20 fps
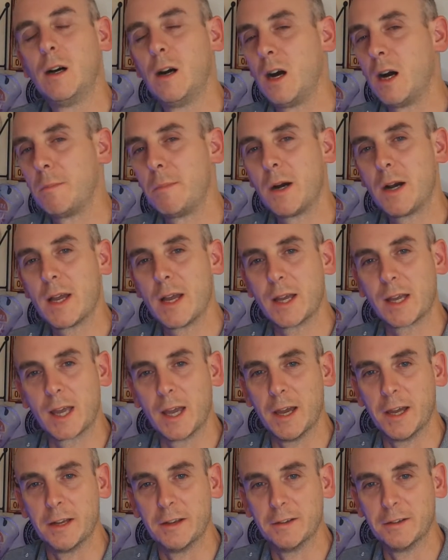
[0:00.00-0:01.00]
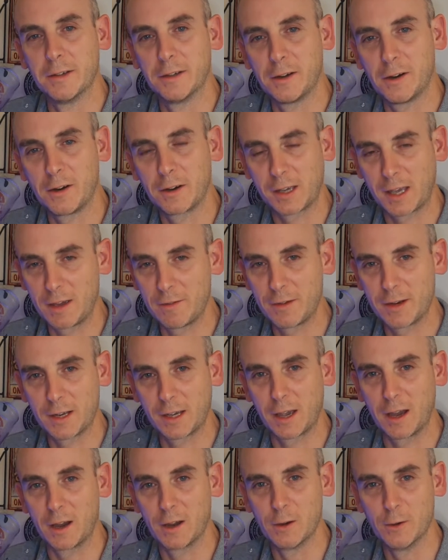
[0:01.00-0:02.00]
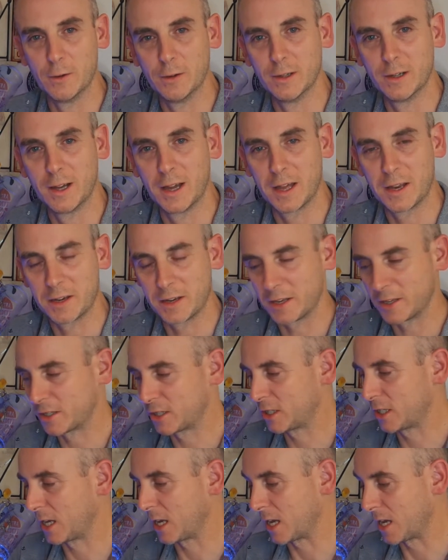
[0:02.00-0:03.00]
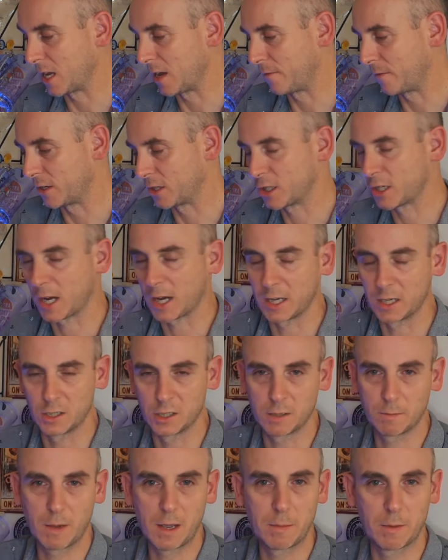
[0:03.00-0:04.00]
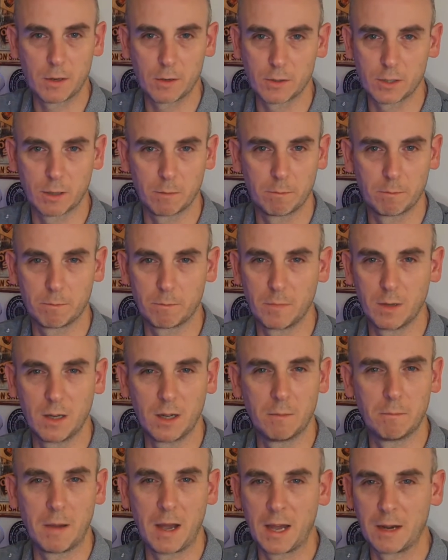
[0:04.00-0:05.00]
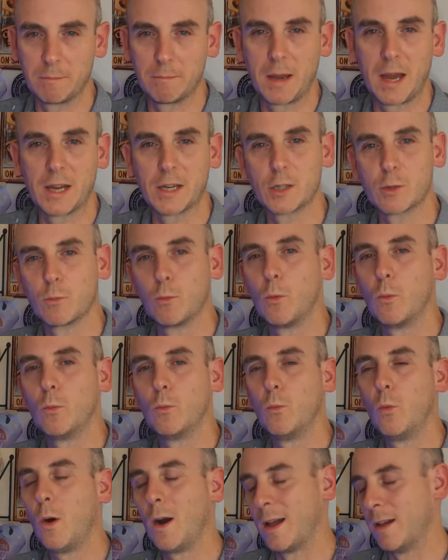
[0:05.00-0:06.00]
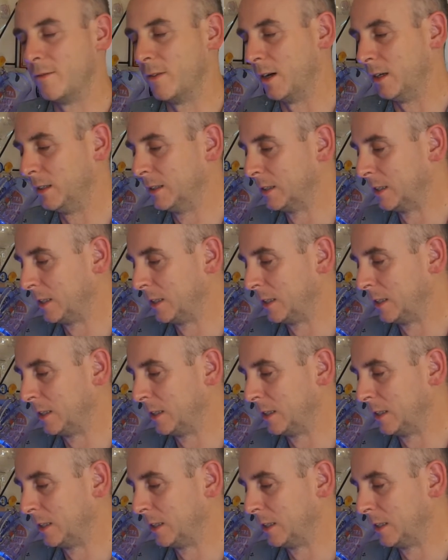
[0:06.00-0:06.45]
I'll buy it again. I'll give it a go and see if it's changed. Maybe it was a bad batch, whatever.